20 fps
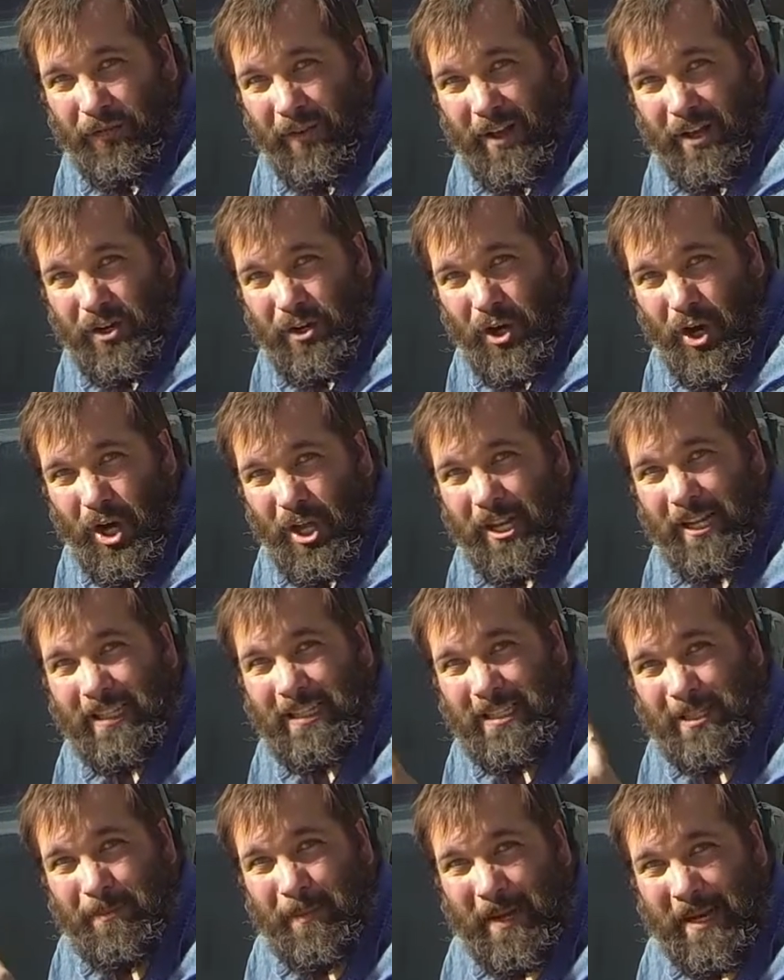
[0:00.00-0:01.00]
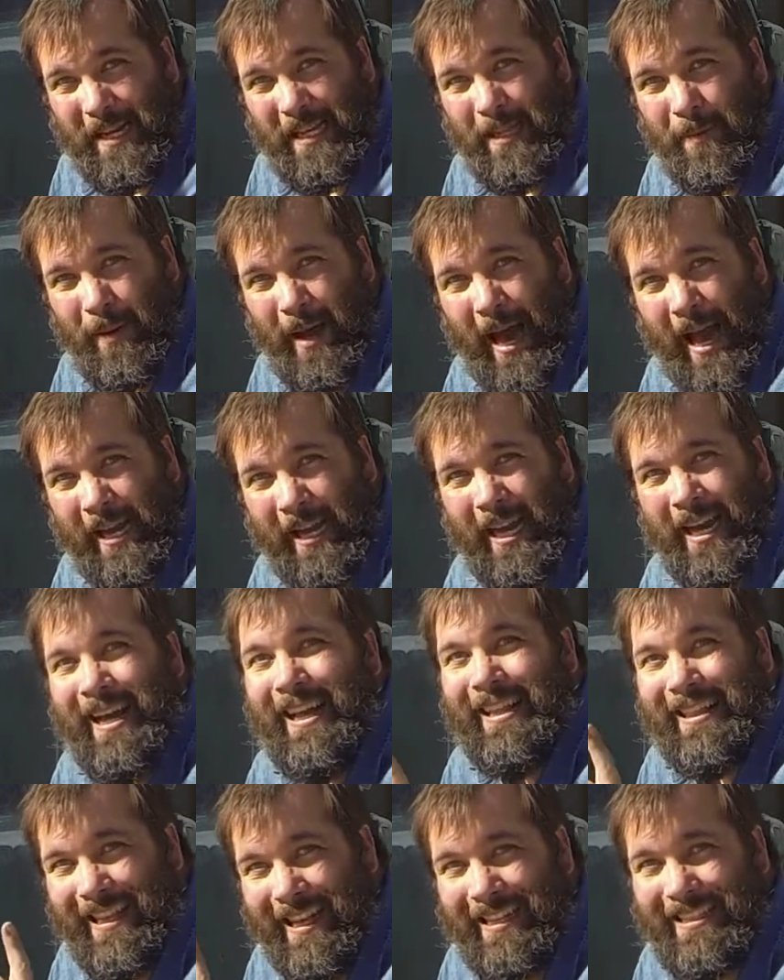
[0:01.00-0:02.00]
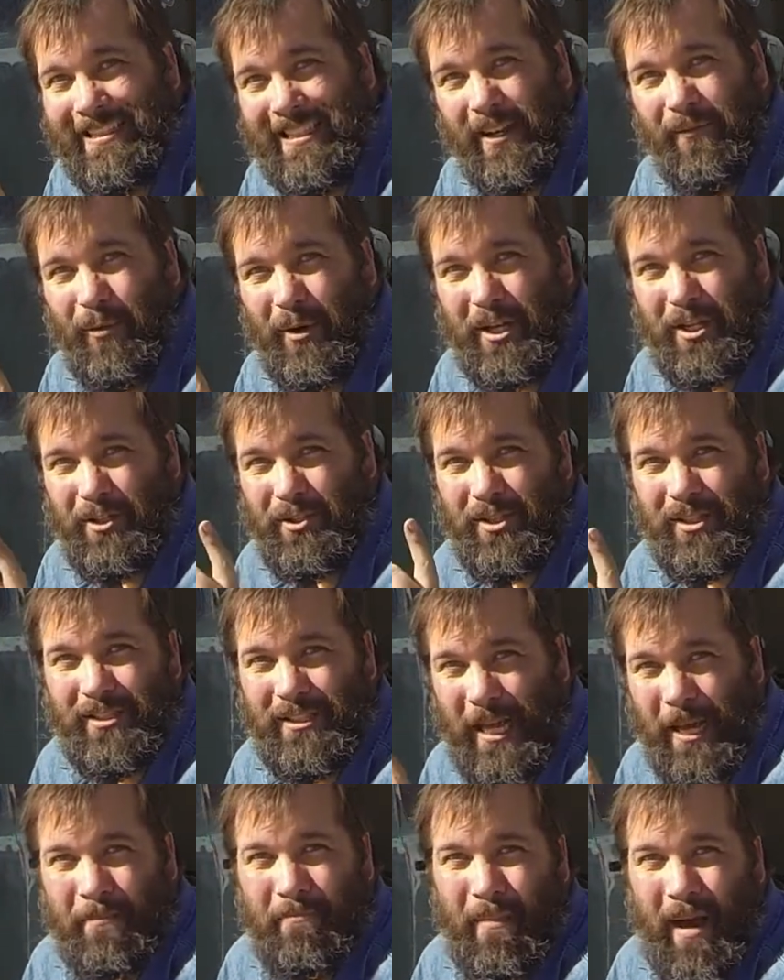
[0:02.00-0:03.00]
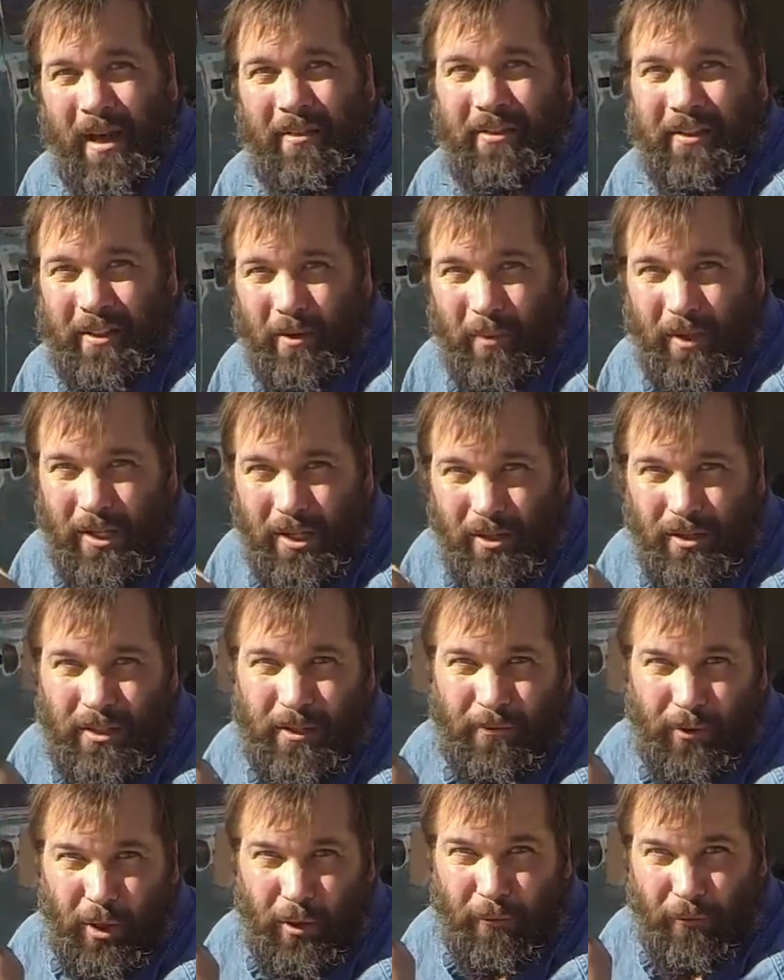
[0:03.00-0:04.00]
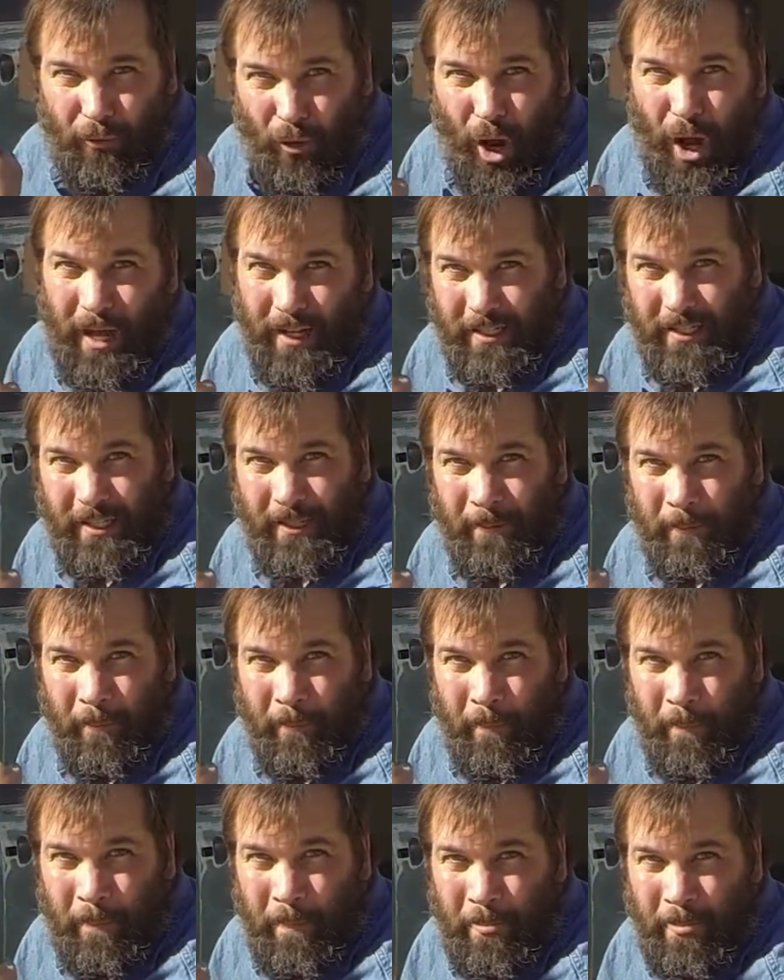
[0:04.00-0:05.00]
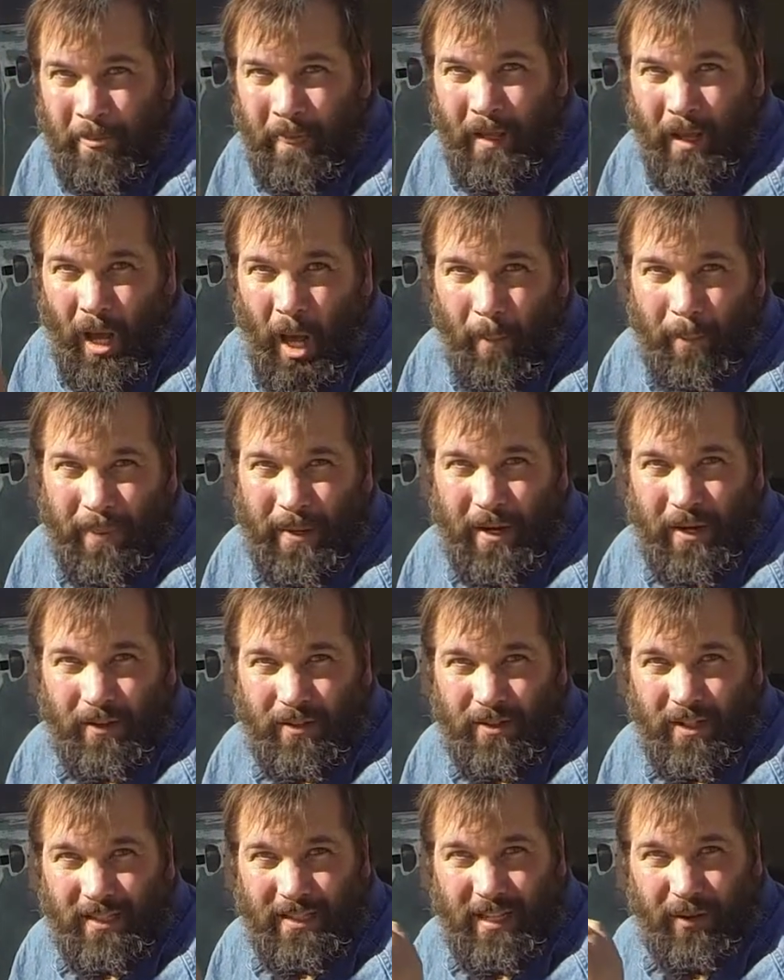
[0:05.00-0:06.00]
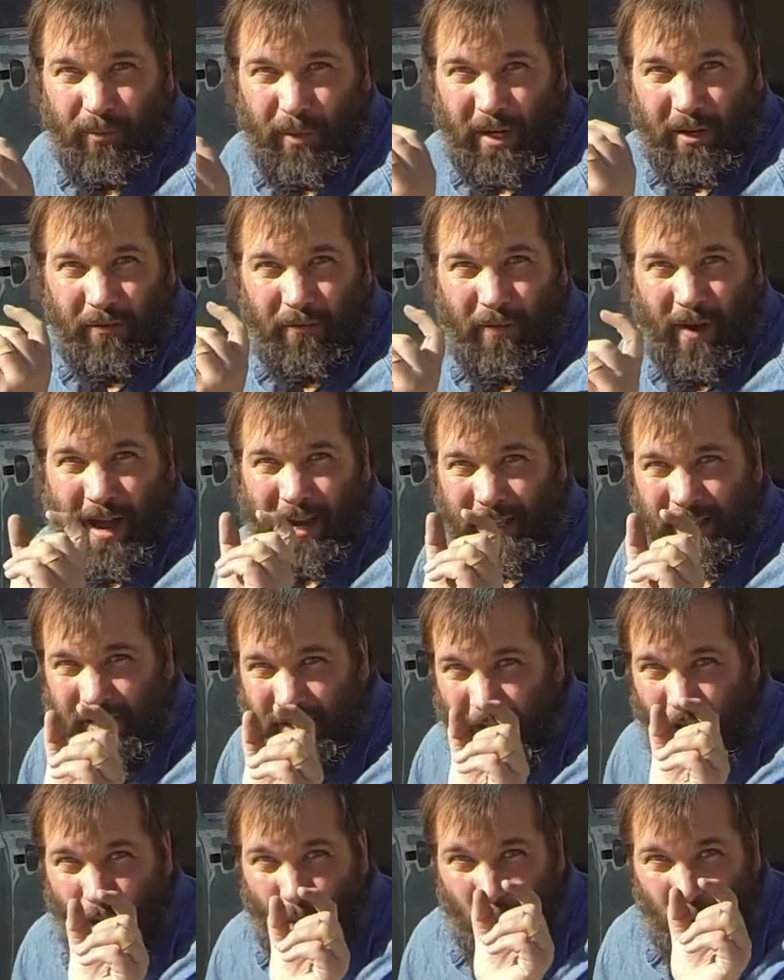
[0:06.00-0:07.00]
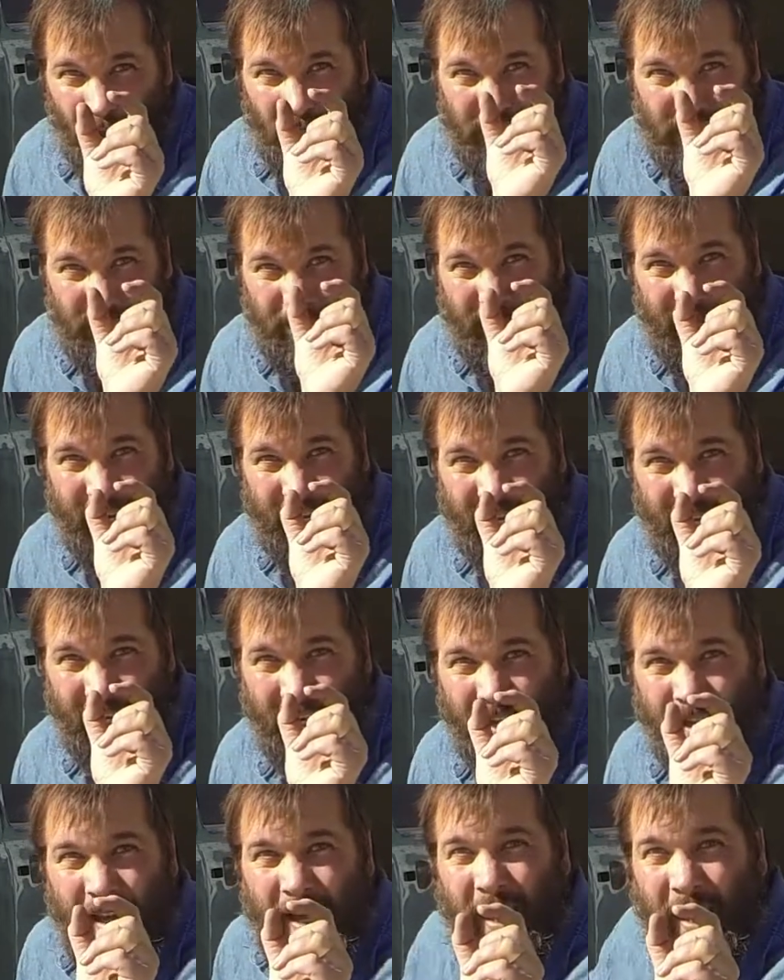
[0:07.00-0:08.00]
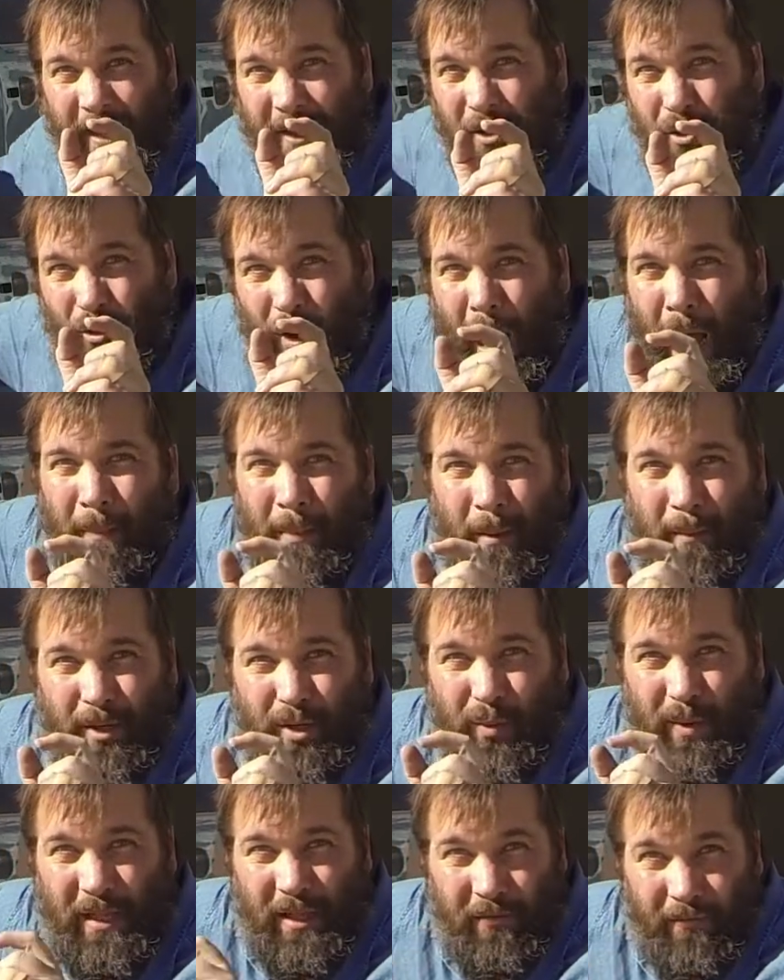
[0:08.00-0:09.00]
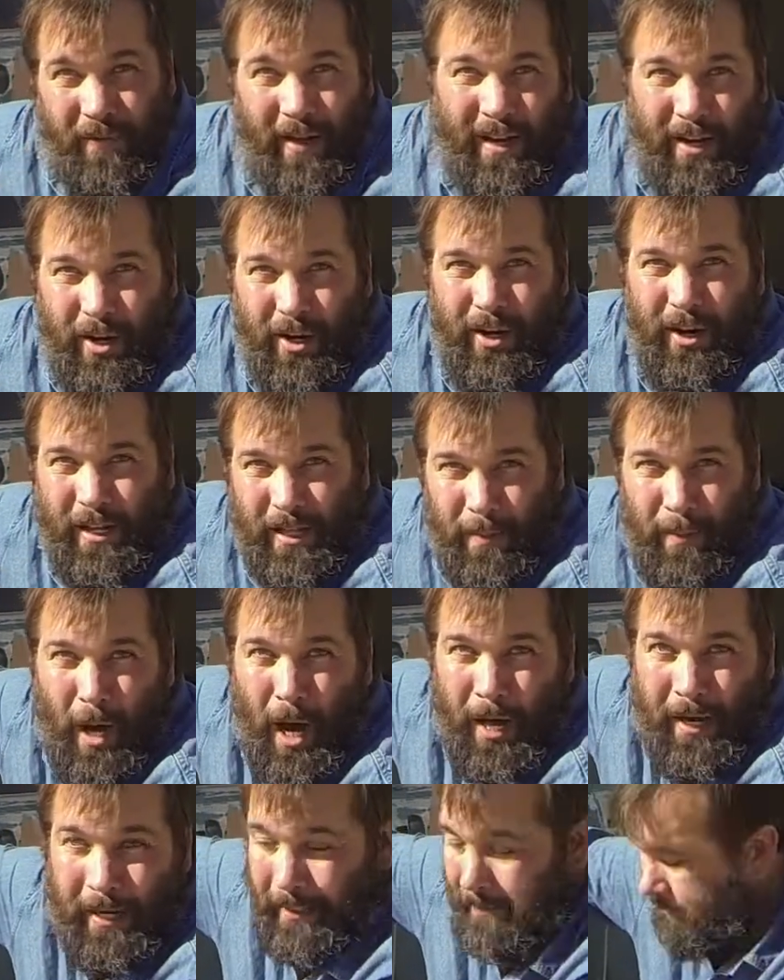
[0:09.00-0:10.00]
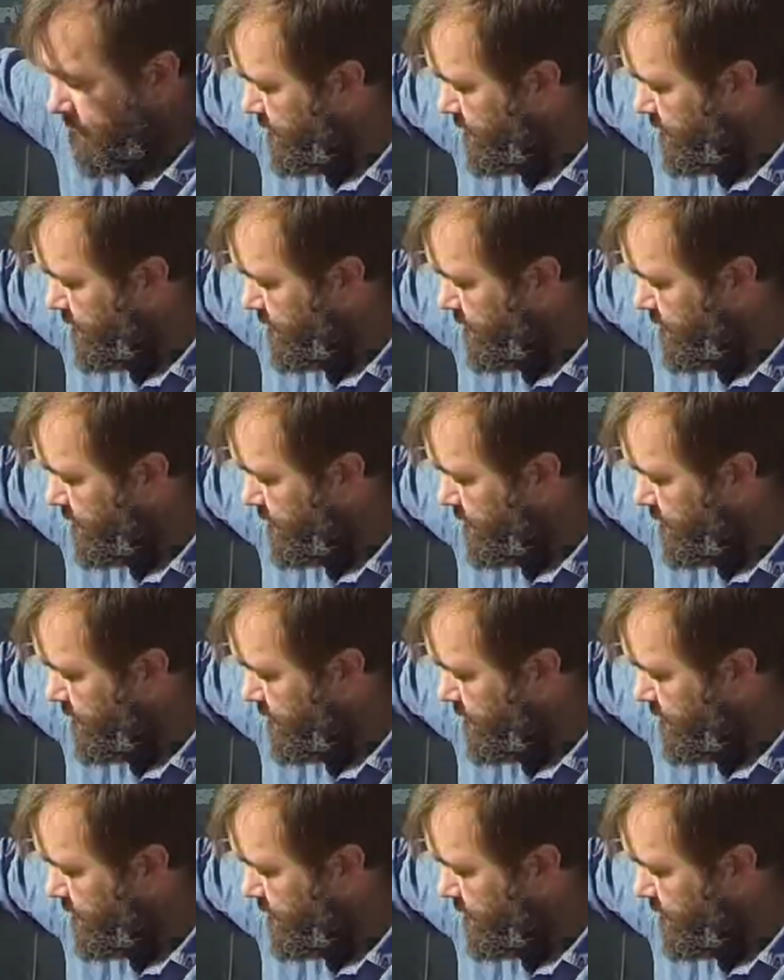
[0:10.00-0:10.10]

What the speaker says: fender on. It's spinning in the back. Let's see if we can use the same method that we used for the front up here. So let's see if we can find the nut where it's spinning and grab it between the fender and the body.